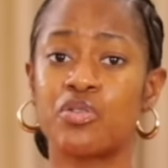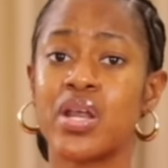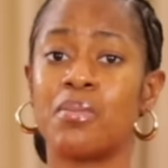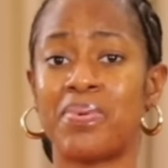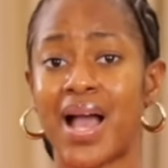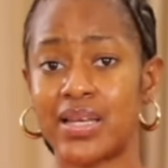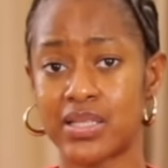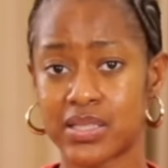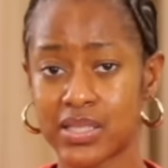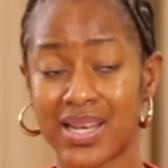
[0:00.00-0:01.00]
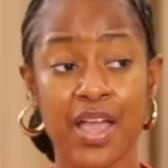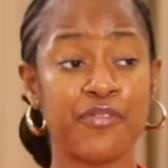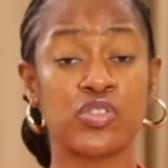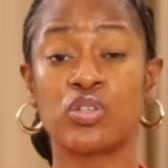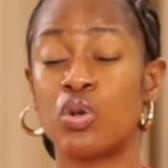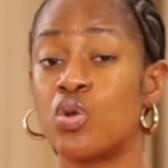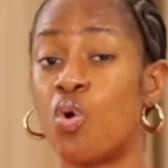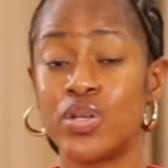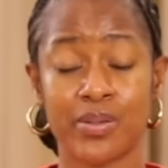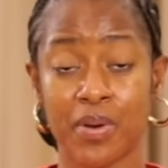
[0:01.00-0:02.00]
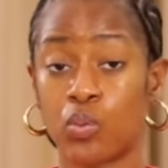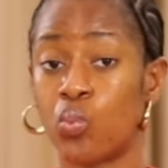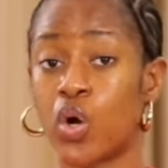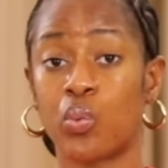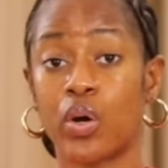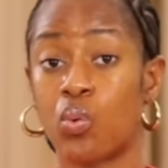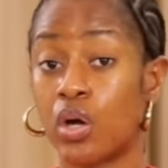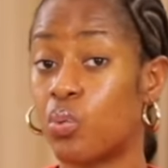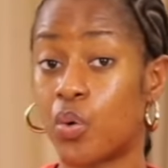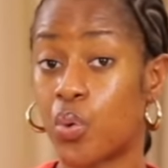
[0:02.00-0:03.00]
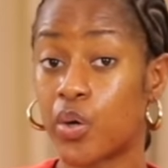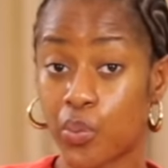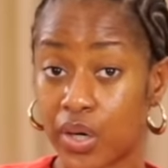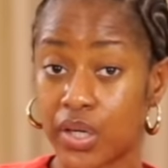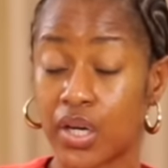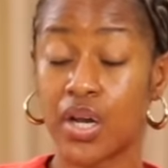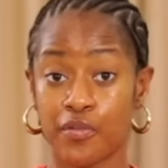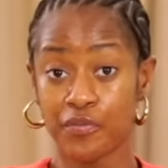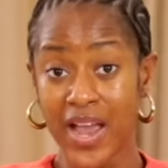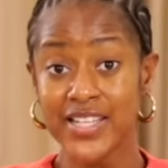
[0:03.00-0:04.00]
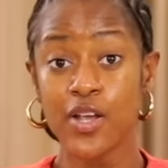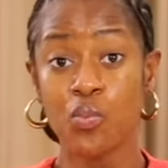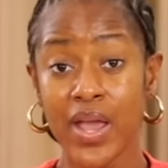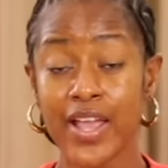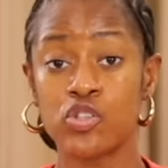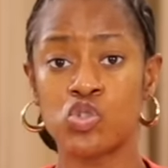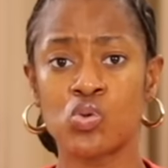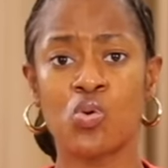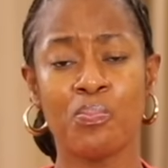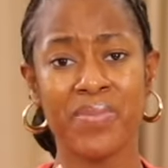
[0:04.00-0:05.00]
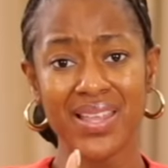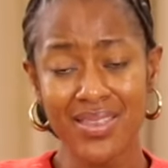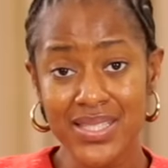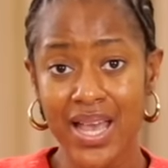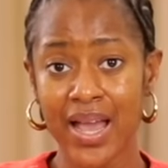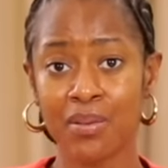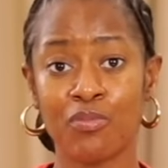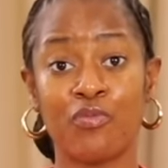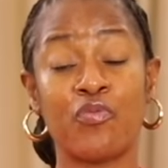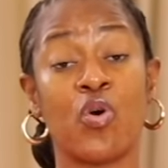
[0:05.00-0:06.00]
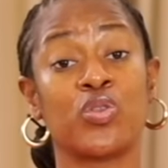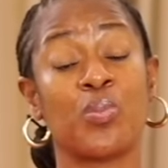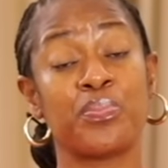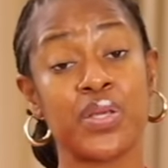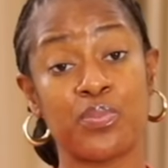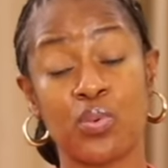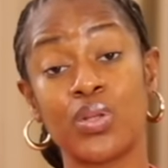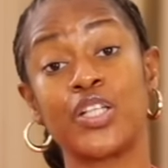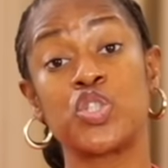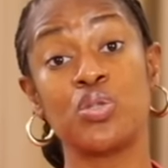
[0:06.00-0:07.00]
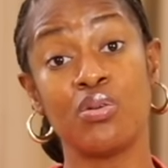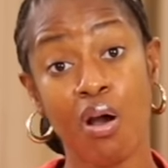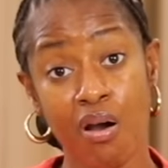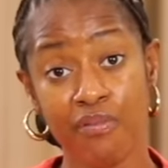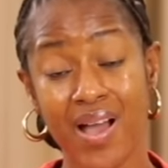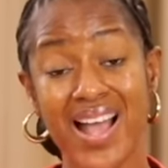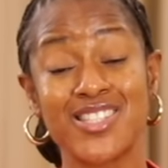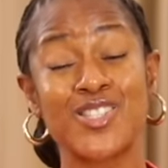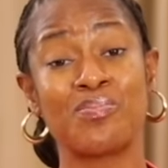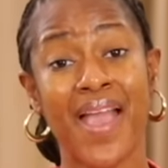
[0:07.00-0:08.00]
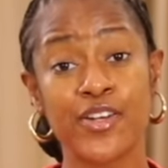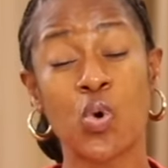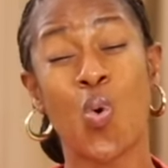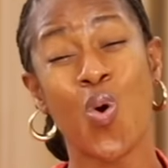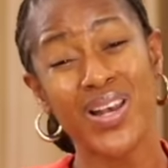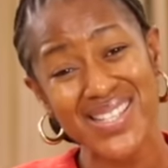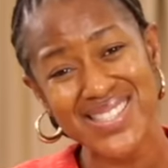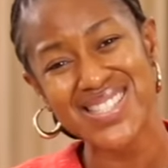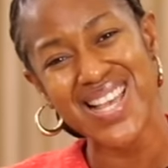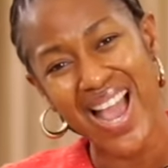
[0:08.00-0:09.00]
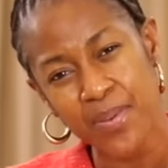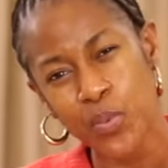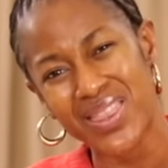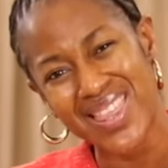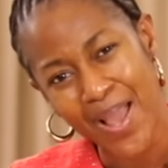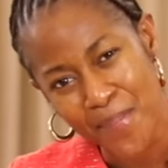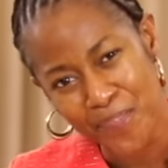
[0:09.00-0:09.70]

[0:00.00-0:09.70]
create a balance. Life is not only about work. Find a way to make the time for the people that you love and spend quality time with them,